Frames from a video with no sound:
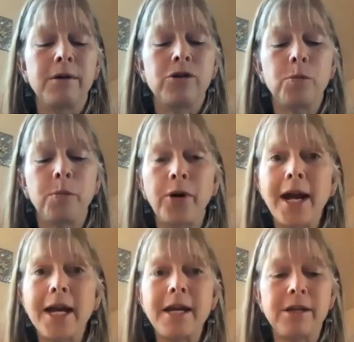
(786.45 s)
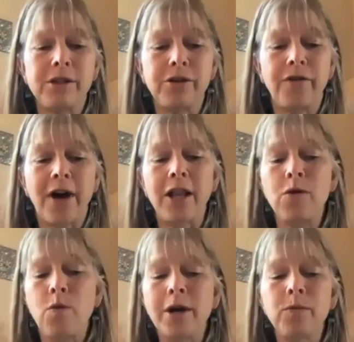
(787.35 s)
To pray is to follow
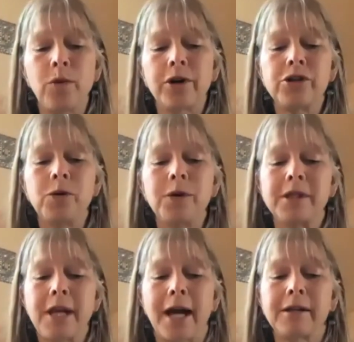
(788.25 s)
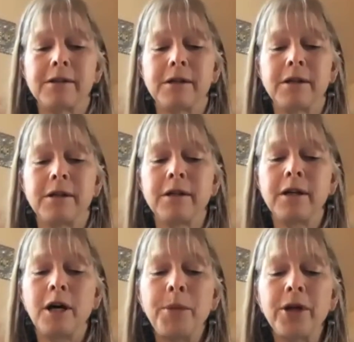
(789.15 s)
one word to its next,
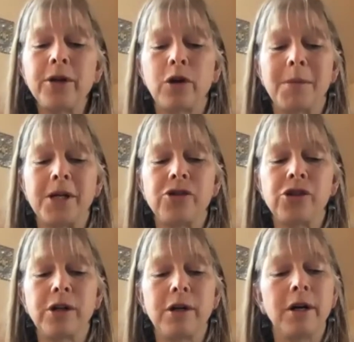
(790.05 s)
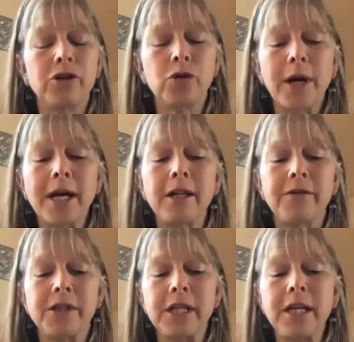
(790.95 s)
a pilgrimage, a trail of
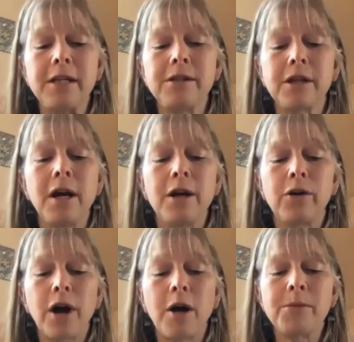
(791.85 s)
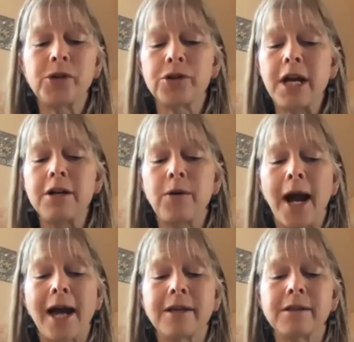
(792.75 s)
seeds, crumbs, or dead
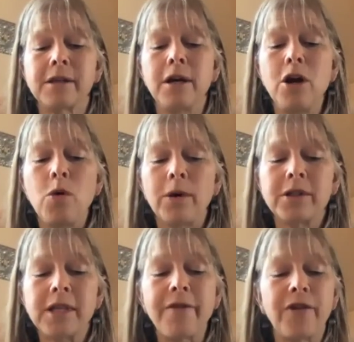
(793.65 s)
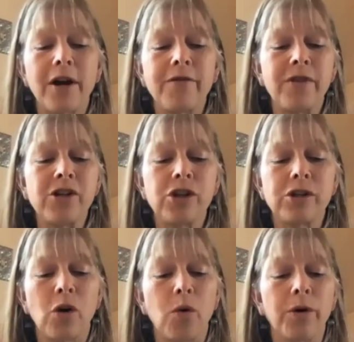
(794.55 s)
grass, where saffron finches
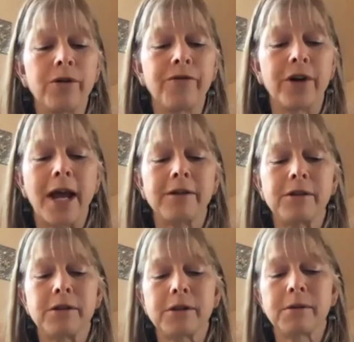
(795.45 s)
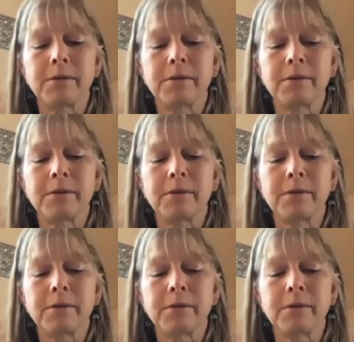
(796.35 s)
hoard for nests.